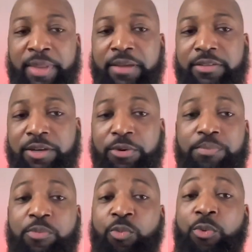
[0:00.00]
So
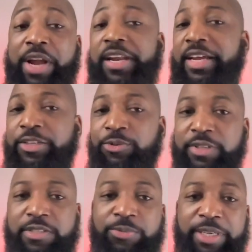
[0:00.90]
what did I do
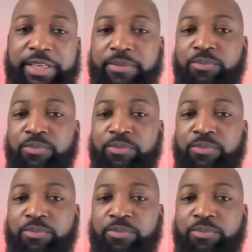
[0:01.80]
this week?